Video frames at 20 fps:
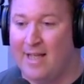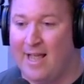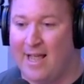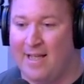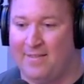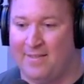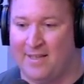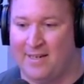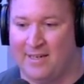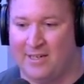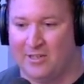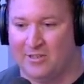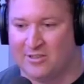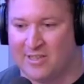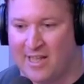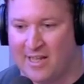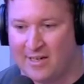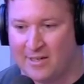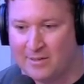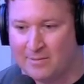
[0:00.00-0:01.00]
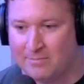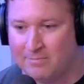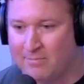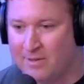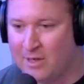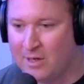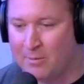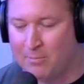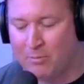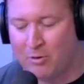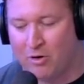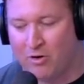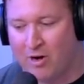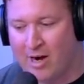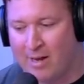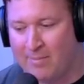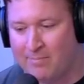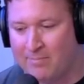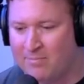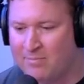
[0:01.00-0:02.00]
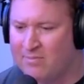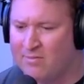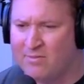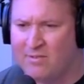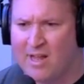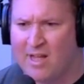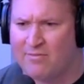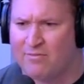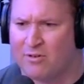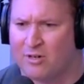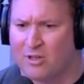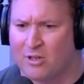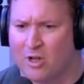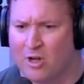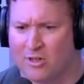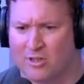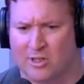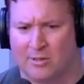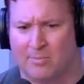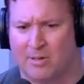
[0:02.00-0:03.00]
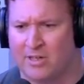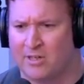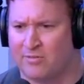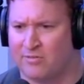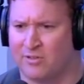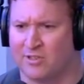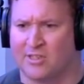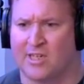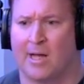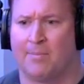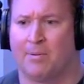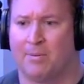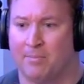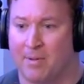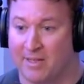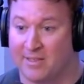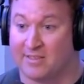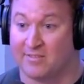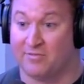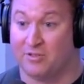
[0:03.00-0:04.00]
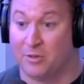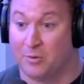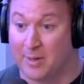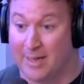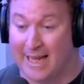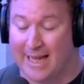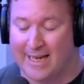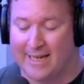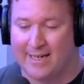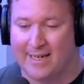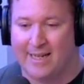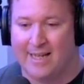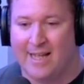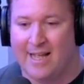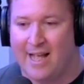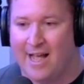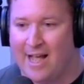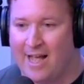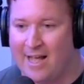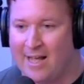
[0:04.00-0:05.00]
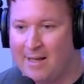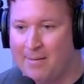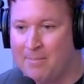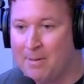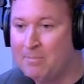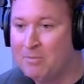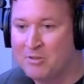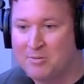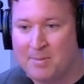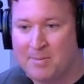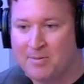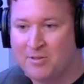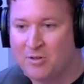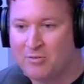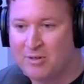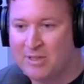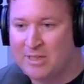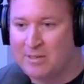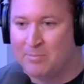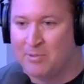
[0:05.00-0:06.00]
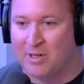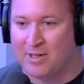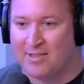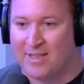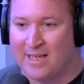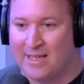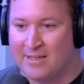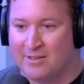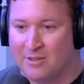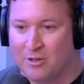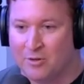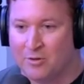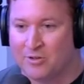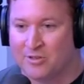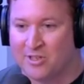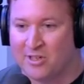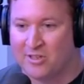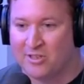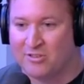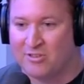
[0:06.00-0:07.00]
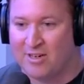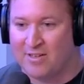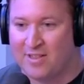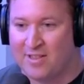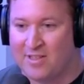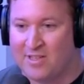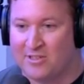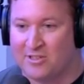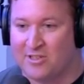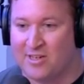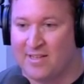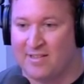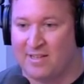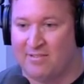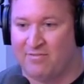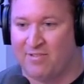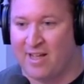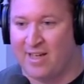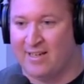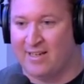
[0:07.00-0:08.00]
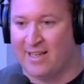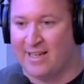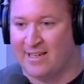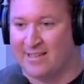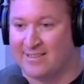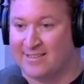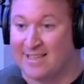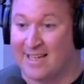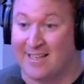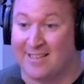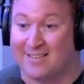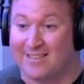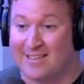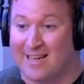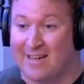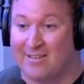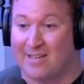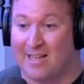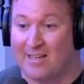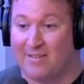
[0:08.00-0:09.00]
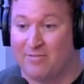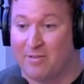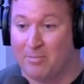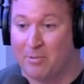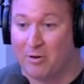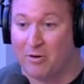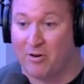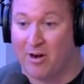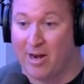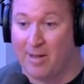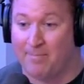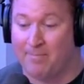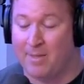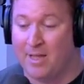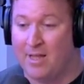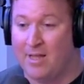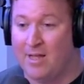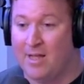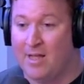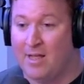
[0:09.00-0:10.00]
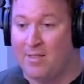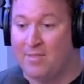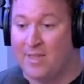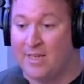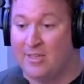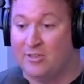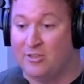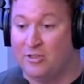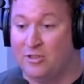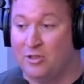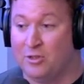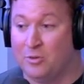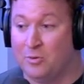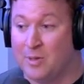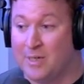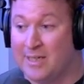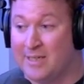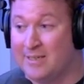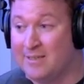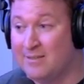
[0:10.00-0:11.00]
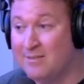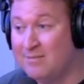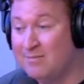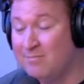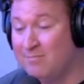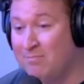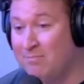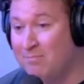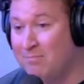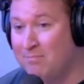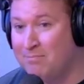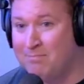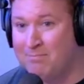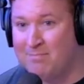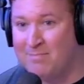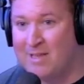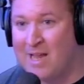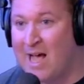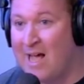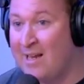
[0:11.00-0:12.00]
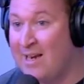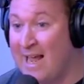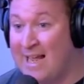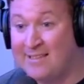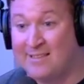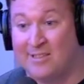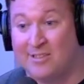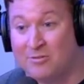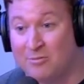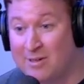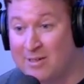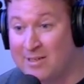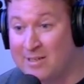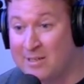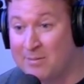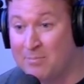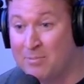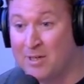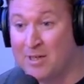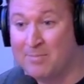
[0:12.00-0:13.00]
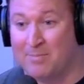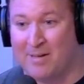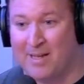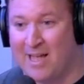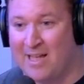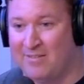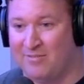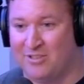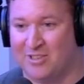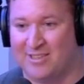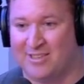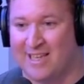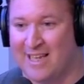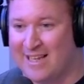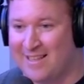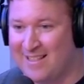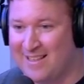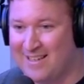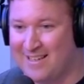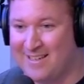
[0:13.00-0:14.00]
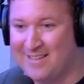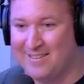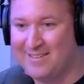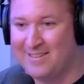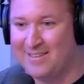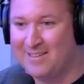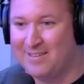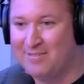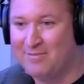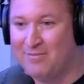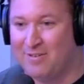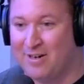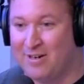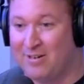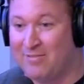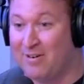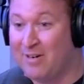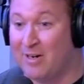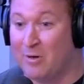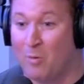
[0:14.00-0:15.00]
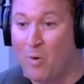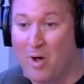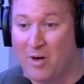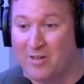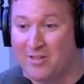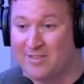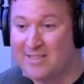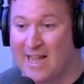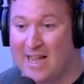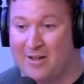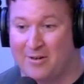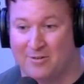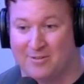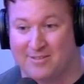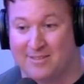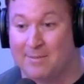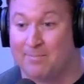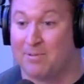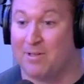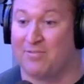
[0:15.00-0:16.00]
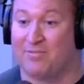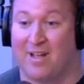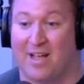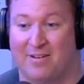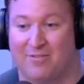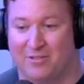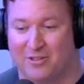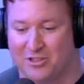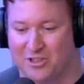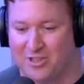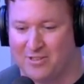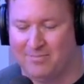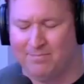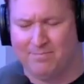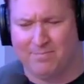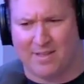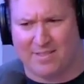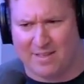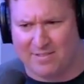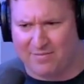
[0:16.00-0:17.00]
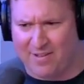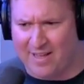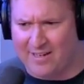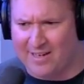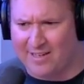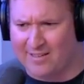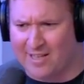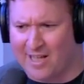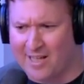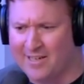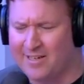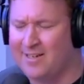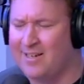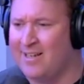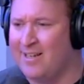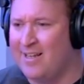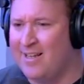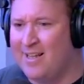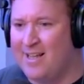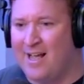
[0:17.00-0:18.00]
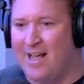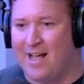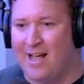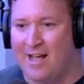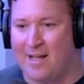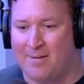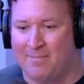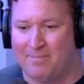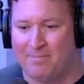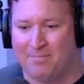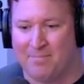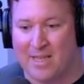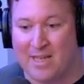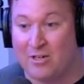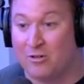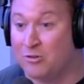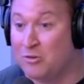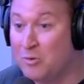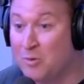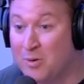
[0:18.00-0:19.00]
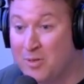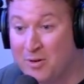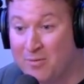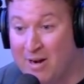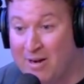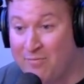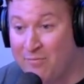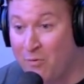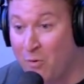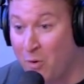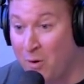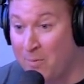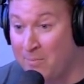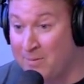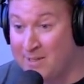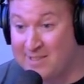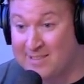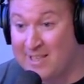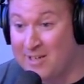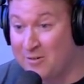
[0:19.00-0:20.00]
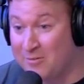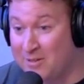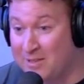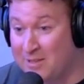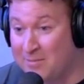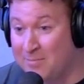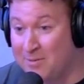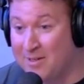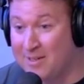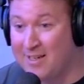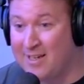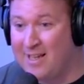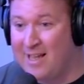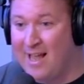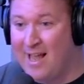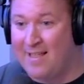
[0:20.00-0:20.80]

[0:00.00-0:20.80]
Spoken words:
And then here's how to, program, not for a long term, but your first couple months of doing it. But most people don't read the book. They Google starting strength on the internet. They find like a skeleton outline of the program. They do it not as it's written in the book, but kind of just like the very, very watered down, simplified version that they find online. They don't do it with the right form because they don't read the book.